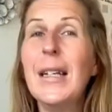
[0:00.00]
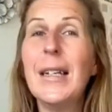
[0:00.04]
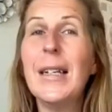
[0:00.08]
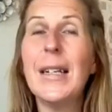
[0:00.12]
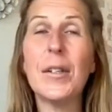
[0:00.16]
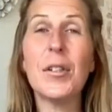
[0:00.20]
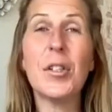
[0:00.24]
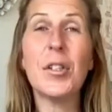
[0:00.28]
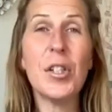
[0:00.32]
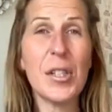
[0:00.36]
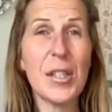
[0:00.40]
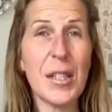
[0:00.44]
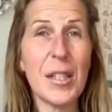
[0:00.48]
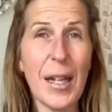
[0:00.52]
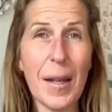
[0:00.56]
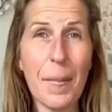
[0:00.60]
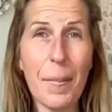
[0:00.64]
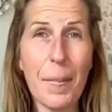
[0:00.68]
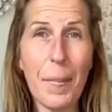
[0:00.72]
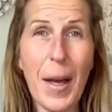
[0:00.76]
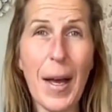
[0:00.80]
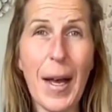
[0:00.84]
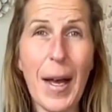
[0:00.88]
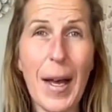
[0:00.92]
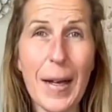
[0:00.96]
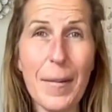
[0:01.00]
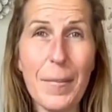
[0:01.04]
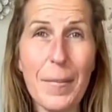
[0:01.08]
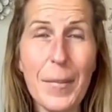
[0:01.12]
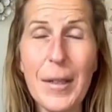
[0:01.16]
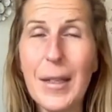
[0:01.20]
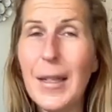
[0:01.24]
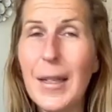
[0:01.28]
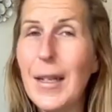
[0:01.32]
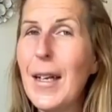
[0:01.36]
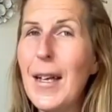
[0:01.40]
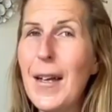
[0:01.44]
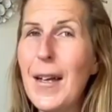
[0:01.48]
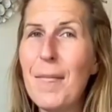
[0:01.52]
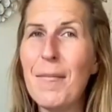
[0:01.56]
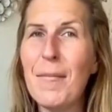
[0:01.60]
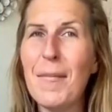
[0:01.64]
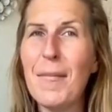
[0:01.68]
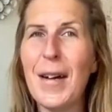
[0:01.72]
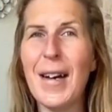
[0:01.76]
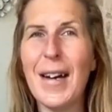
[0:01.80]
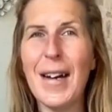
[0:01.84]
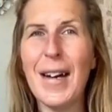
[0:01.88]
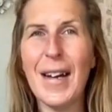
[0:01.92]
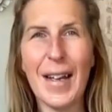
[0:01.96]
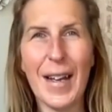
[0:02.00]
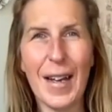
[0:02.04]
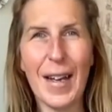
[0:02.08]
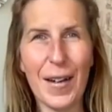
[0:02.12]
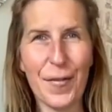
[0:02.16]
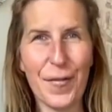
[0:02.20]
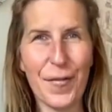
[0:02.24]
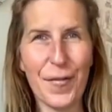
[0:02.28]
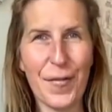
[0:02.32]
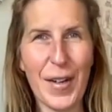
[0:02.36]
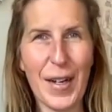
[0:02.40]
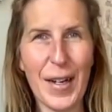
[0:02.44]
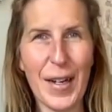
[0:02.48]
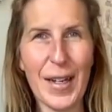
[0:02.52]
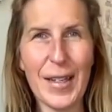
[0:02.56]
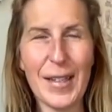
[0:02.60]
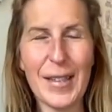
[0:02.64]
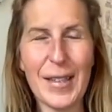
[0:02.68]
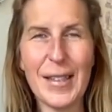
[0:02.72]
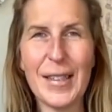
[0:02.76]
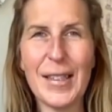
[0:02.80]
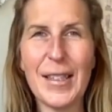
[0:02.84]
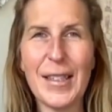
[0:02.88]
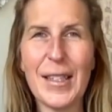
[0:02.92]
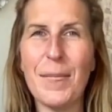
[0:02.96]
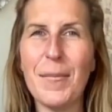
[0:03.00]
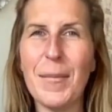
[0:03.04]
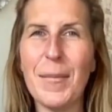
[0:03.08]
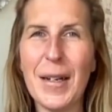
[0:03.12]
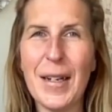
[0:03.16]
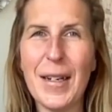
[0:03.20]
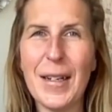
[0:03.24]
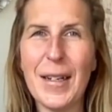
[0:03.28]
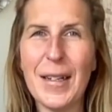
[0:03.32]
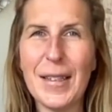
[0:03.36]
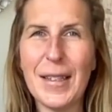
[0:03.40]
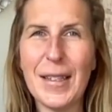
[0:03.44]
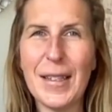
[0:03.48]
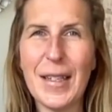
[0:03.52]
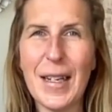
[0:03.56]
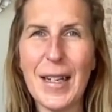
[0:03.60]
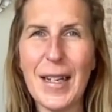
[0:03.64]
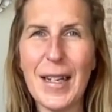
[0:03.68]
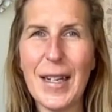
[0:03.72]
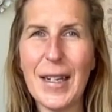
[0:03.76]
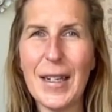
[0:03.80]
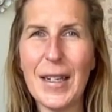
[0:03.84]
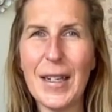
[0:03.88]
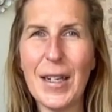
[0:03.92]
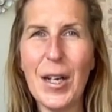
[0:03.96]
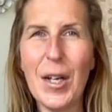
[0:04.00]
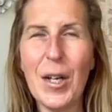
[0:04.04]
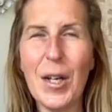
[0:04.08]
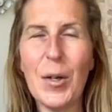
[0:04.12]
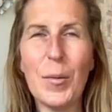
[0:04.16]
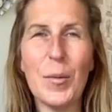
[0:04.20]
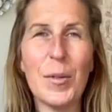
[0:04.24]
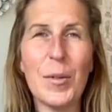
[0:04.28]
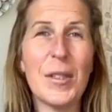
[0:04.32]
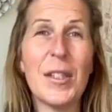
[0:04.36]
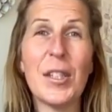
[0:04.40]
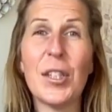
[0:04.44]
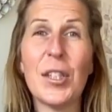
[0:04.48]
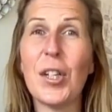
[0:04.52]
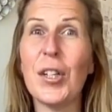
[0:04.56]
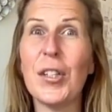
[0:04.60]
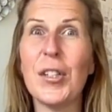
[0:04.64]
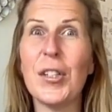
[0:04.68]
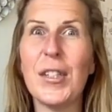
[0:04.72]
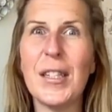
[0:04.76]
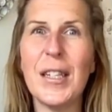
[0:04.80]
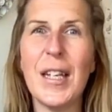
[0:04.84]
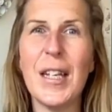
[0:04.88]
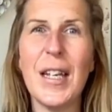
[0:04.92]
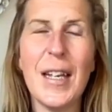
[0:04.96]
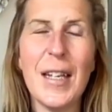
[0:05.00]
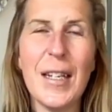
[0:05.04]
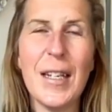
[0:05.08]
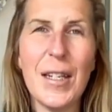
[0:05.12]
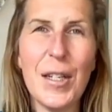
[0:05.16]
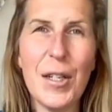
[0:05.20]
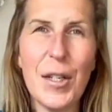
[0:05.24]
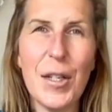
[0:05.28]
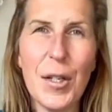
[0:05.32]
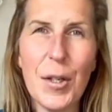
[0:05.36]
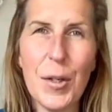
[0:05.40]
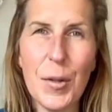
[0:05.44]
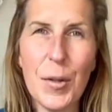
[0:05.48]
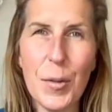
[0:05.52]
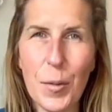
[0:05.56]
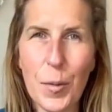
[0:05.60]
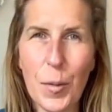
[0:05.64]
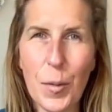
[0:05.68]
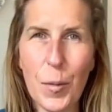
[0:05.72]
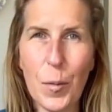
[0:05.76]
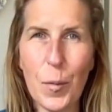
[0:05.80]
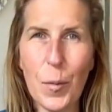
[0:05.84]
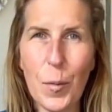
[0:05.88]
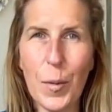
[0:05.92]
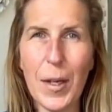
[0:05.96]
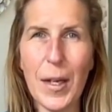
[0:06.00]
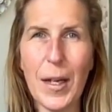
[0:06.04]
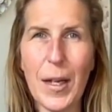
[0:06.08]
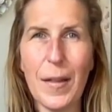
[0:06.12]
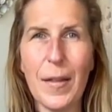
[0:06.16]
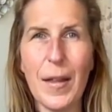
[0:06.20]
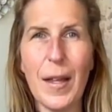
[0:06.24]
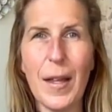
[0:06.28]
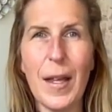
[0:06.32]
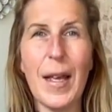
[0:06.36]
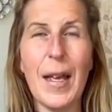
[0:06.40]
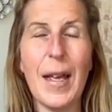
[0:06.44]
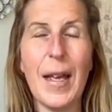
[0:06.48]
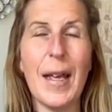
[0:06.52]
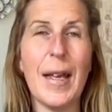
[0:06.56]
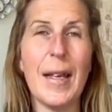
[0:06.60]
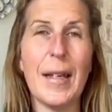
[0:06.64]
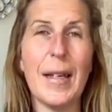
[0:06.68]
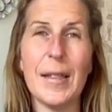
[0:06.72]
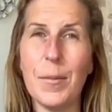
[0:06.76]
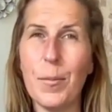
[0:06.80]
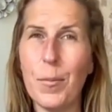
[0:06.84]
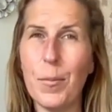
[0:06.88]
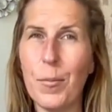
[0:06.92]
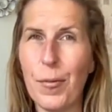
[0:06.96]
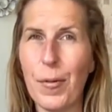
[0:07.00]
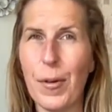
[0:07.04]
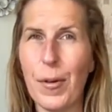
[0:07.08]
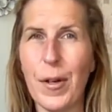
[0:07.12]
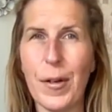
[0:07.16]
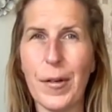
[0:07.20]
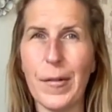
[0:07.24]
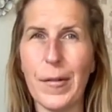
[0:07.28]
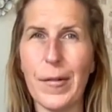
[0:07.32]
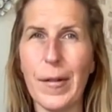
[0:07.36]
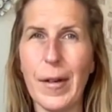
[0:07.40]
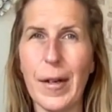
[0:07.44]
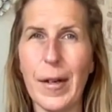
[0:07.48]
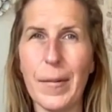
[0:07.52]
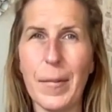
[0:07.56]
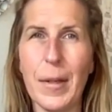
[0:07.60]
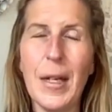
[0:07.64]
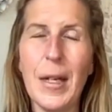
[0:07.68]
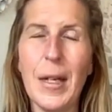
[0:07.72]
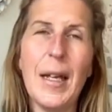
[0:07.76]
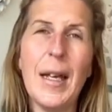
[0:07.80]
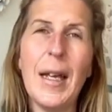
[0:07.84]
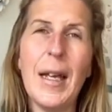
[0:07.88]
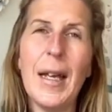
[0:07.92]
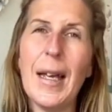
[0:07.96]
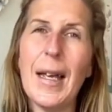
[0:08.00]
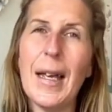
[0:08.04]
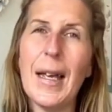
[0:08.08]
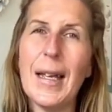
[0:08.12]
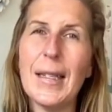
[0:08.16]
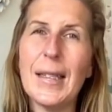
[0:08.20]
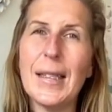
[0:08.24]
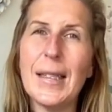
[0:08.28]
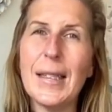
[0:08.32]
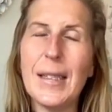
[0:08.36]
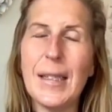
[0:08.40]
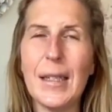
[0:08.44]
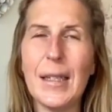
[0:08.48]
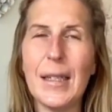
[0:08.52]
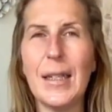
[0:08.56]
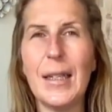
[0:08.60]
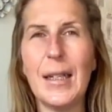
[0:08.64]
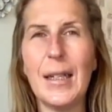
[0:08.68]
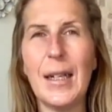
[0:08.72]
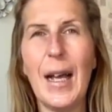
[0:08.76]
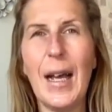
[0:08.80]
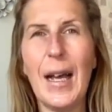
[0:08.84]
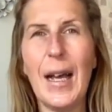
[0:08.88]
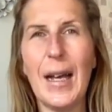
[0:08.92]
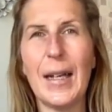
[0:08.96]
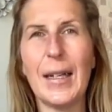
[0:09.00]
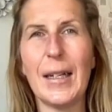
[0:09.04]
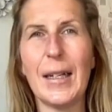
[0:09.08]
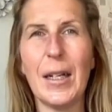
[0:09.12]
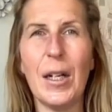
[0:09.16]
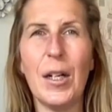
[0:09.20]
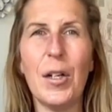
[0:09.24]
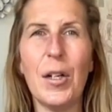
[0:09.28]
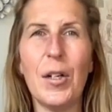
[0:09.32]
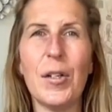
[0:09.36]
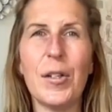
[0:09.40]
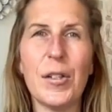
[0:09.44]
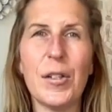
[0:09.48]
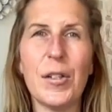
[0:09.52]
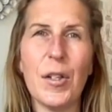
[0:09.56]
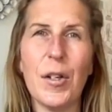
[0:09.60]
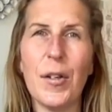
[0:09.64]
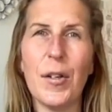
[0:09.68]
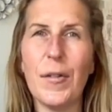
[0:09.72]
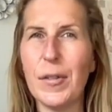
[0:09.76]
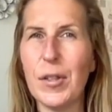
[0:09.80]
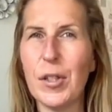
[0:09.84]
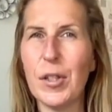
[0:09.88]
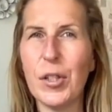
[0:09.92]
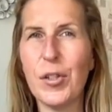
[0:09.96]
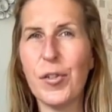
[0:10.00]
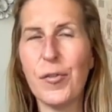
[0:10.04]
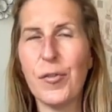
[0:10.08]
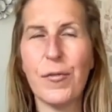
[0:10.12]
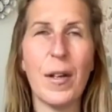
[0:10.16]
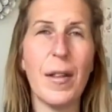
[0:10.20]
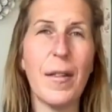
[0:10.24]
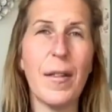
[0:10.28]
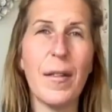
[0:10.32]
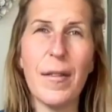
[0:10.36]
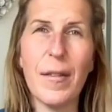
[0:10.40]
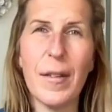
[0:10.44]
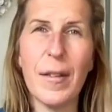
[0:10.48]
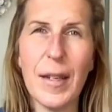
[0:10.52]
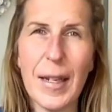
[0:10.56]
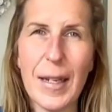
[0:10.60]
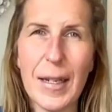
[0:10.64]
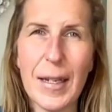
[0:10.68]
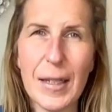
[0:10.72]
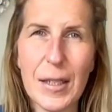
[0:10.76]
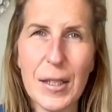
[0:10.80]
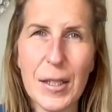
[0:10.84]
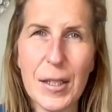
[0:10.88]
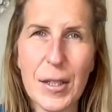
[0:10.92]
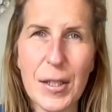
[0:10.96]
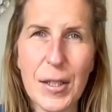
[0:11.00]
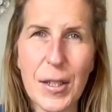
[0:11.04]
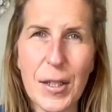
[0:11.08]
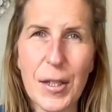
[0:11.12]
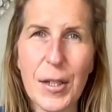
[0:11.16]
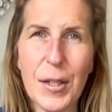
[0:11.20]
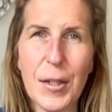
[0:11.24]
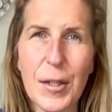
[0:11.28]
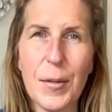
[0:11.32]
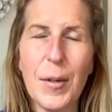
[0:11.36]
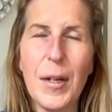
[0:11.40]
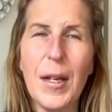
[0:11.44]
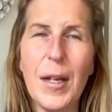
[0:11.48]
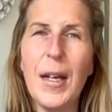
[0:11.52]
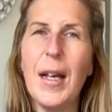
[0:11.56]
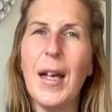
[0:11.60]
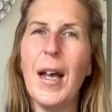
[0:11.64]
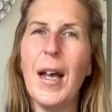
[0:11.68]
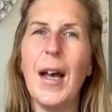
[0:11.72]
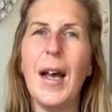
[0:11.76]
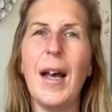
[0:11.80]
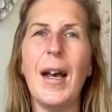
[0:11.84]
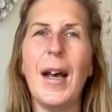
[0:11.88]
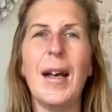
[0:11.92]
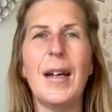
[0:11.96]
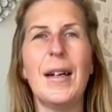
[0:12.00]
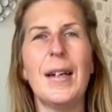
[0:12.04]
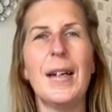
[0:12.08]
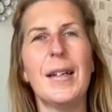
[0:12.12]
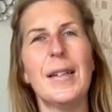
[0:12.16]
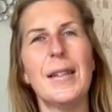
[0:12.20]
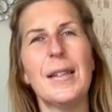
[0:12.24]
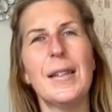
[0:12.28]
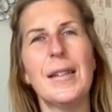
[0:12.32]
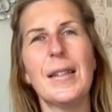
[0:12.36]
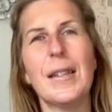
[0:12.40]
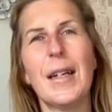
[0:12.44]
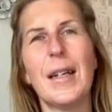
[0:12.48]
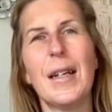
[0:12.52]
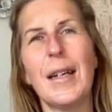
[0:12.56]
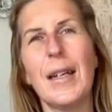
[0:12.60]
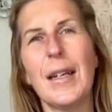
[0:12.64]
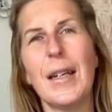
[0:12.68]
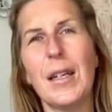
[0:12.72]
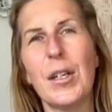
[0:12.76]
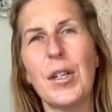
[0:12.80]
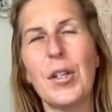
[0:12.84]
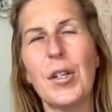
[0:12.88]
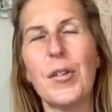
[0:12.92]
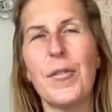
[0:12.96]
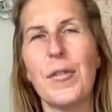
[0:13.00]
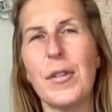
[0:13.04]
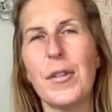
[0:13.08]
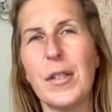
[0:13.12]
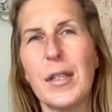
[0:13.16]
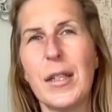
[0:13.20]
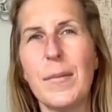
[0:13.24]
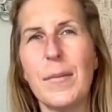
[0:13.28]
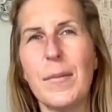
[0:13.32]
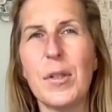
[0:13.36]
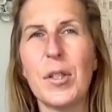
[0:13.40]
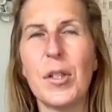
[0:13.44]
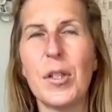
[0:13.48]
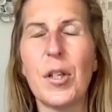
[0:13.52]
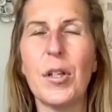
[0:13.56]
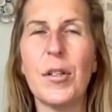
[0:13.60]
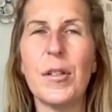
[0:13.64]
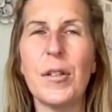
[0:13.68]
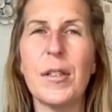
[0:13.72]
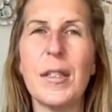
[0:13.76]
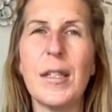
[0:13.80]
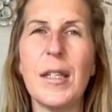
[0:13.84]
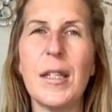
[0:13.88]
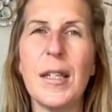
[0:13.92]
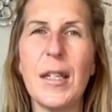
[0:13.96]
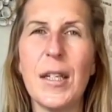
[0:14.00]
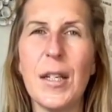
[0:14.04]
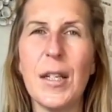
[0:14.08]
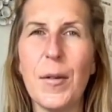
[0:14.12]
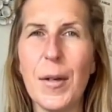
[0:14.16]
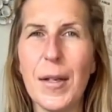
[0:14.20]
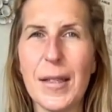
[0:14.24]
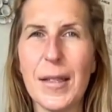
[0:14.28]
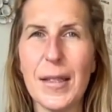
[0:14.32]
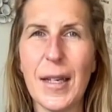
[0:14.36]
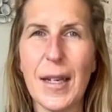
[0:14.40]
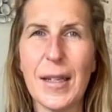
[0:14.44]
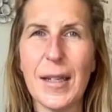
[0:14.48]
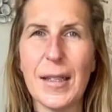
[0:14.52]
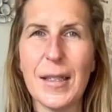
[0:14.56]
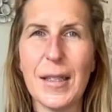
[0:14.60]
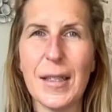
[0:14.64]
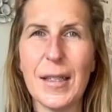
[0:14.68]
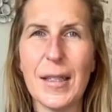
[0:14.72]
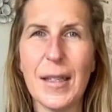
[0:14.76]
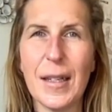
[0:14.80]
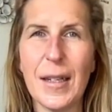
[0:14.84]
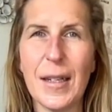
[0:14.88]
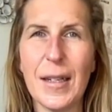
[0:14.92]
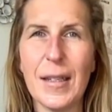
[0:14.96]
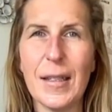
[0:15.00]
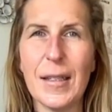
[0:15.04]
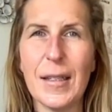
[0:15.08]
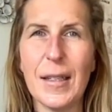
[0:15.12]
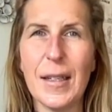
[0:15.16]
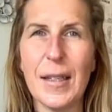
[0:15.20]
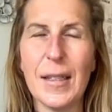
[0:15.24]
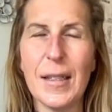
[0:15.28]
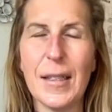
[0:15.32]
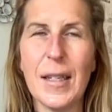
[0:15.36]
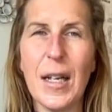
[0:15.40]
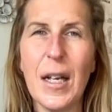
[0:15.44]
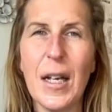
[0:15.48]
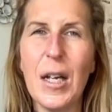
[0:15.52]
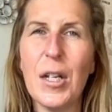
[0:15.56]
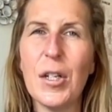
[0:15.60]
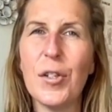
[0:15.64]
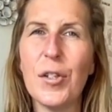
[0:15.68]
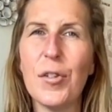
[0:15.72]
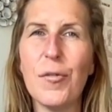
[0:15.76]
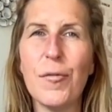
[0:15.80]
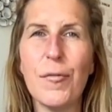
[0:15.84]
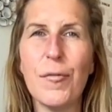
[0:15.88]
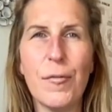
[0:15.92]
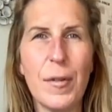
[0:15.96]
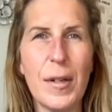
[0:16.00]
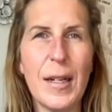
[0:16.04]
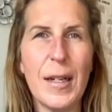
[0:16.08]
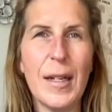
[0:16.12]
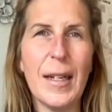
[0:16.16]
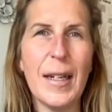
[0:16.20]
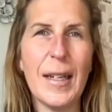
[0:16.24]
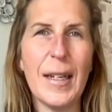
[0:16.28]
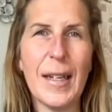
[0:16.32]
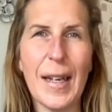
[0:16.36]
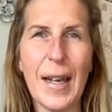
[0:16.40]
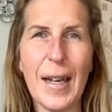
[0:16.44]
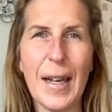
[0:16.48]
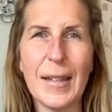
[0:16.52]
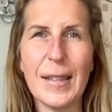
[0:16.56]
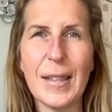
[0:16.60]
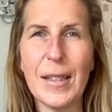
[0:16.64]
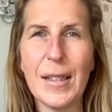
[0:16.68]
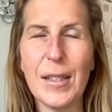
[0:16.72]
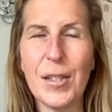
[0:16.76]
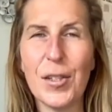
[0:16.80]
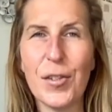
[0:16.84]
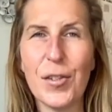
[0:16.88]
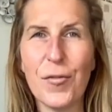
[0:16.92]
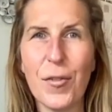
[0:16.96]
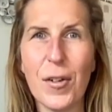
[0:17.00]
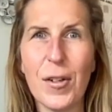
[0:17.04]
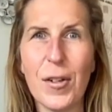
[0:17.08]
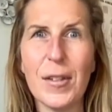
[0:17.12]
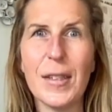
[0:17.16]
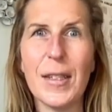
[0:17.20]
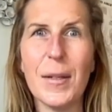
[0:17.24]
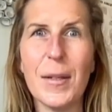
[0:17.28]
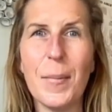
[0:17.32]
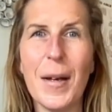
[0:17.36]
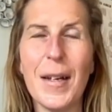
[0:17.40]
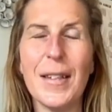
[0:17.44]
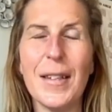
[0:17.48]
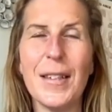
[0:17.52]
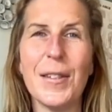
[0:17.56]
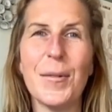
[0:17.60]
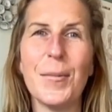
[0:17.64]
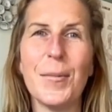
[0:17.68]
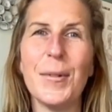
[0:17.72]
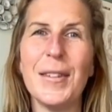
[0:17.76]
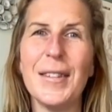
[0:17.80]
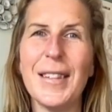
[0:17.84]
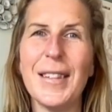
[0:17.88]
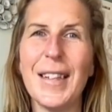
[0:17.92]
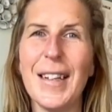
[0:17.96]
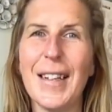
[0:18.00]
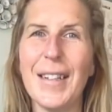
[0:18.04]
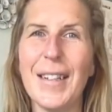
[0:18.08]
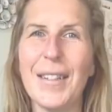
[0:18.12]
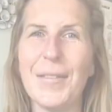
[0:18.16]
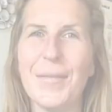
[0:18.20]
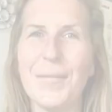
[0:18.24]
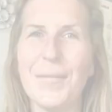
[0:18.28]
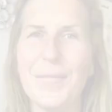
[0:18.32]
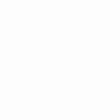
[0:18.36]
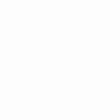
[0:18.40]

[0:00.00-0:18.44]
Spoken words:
Now, just like Pam, my advice to Martin was to continue with his program. He still had lots of strengthening to do, and I encouraged him to continue his exercises to really get a strong, dependable knee.